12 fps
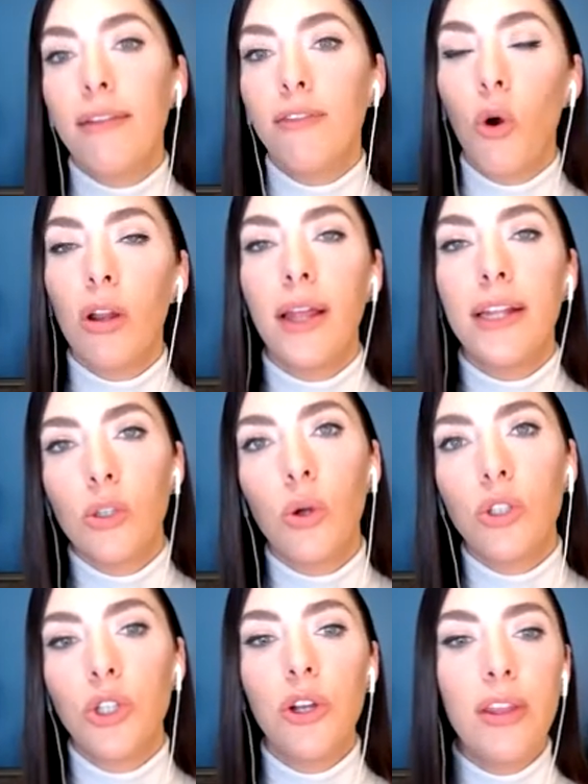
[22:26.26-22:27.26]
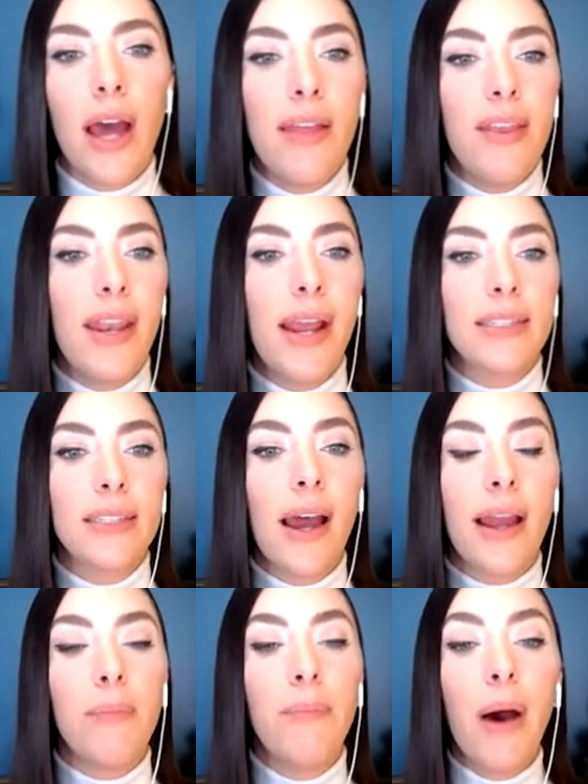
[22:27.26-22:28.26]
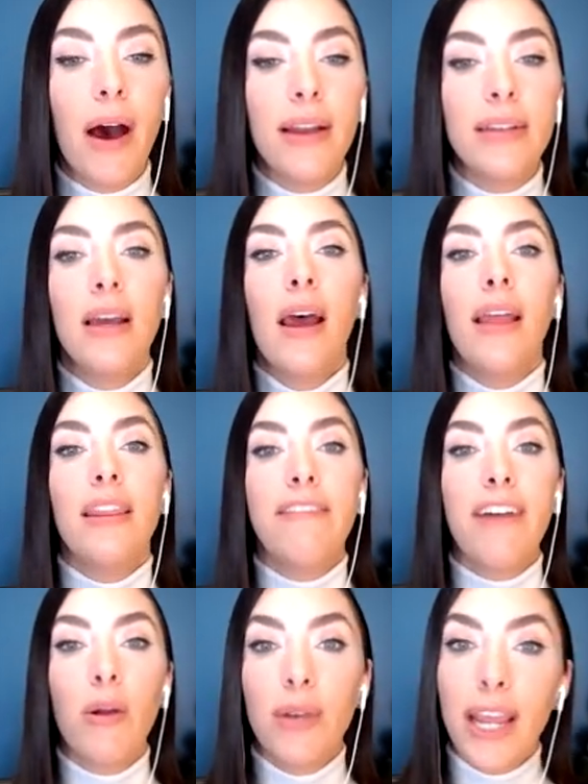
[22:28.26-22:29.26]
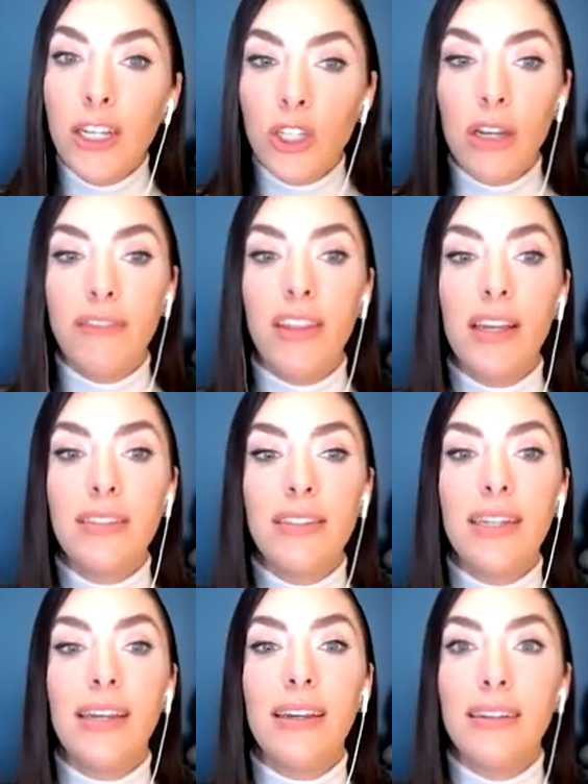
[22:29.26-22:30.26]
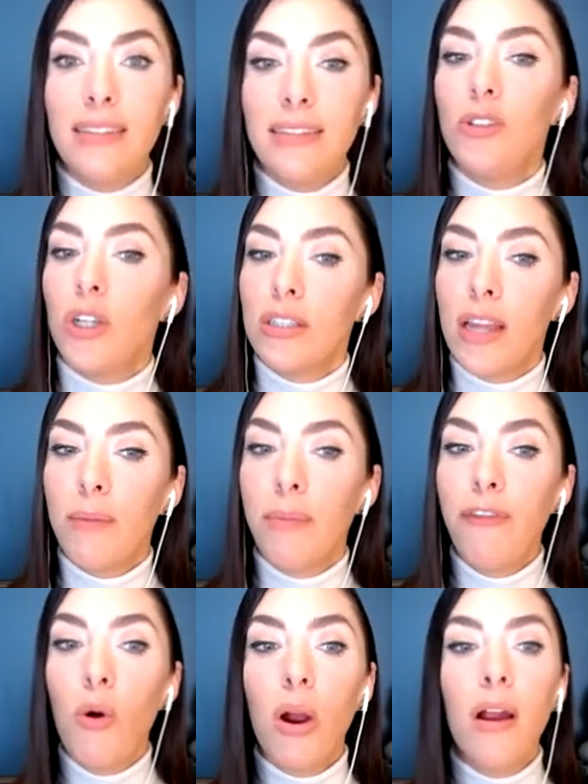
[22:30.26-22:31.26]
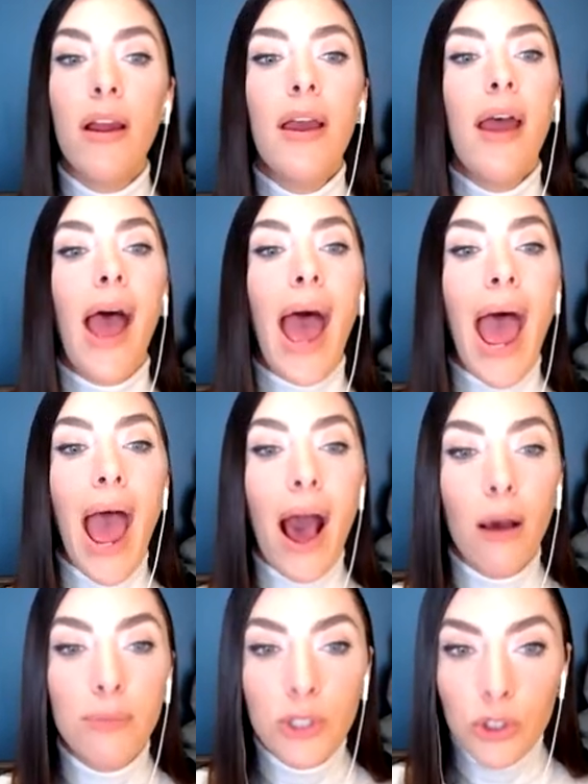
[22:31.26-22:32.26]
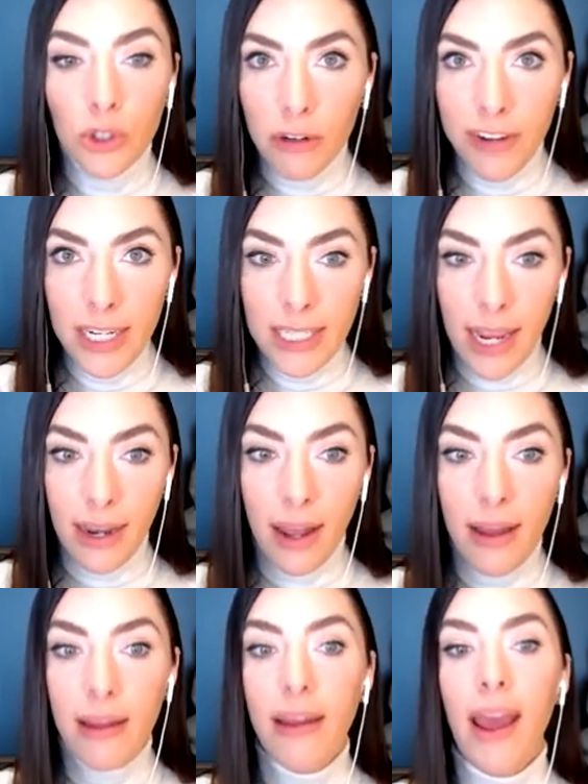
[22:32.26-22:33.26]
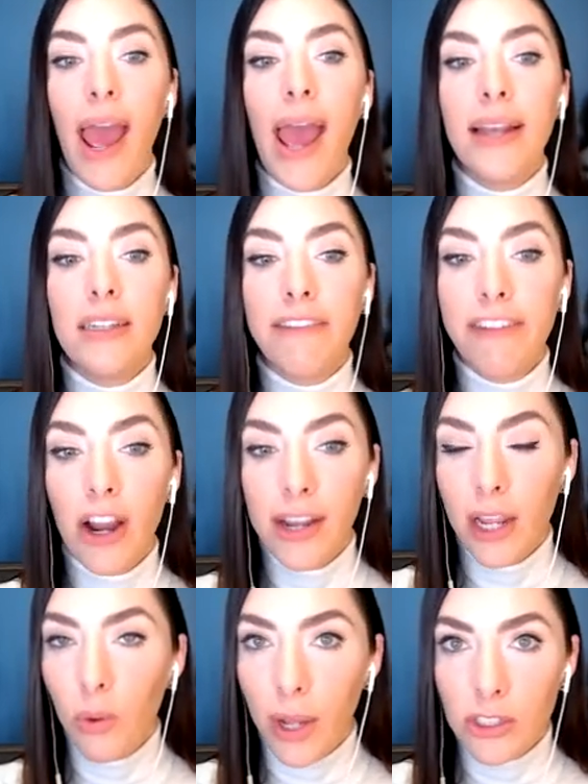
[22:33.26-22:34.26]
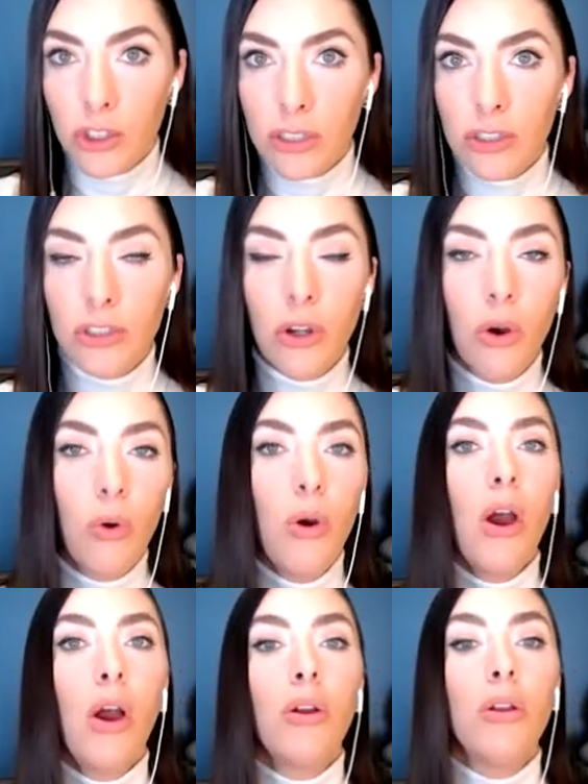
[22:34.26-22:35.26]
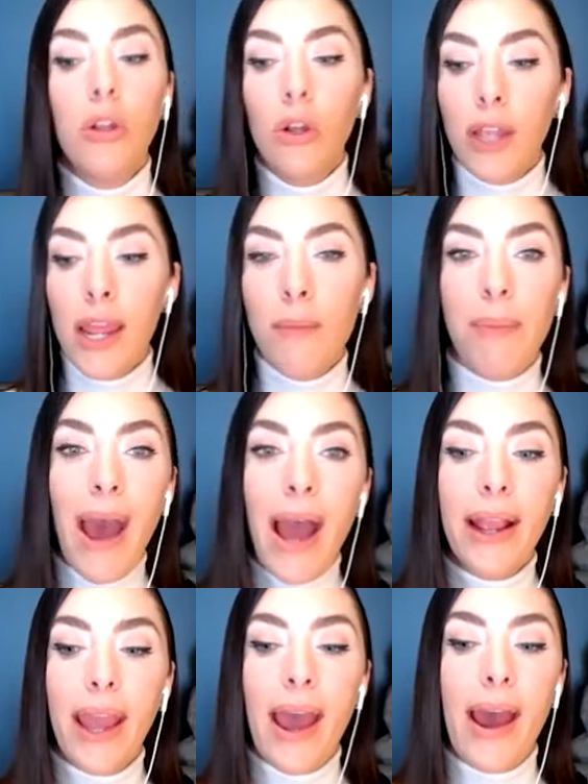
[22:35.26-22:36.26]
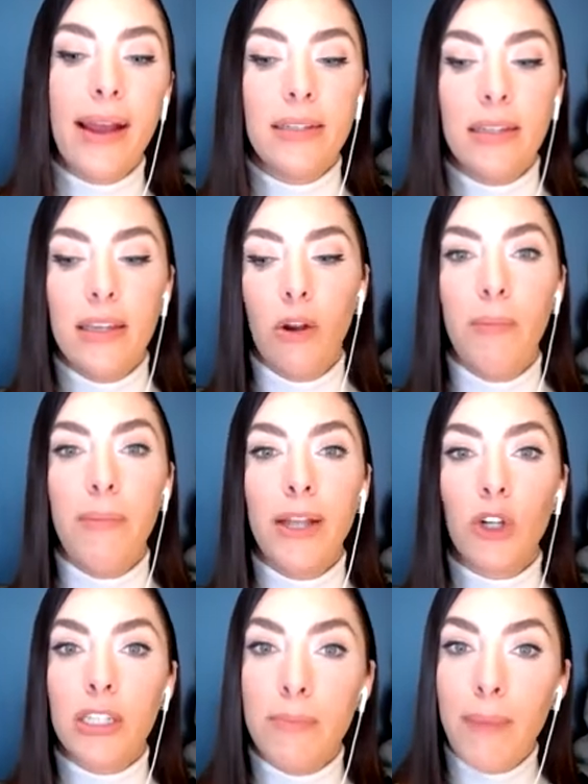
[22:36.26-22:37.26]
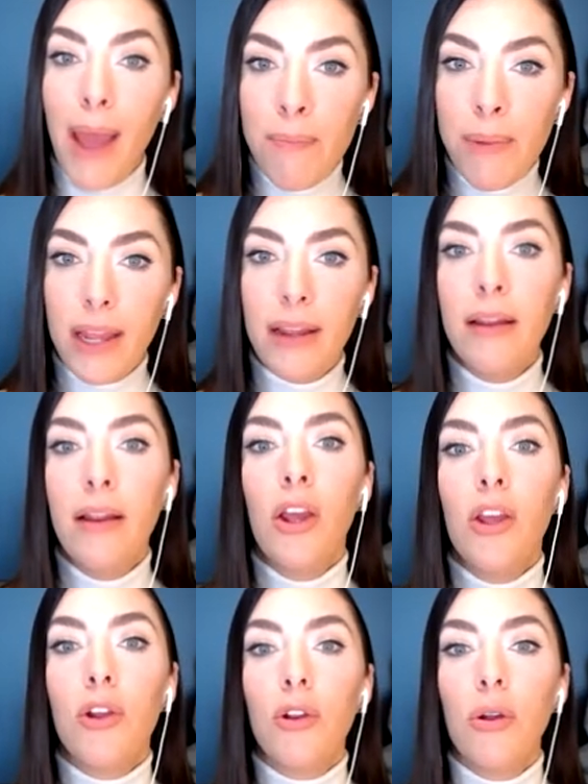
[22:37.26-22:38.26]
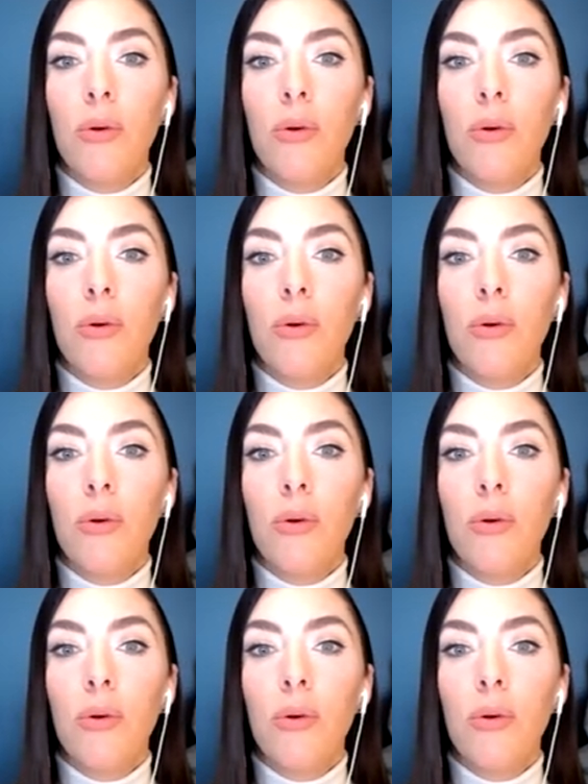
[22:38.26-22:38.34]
of correlates. So I'll show you that in the next slide. But the foundation of this is, just like before, observing data and defining questions. So looking back at, you know, metrics mapping, you're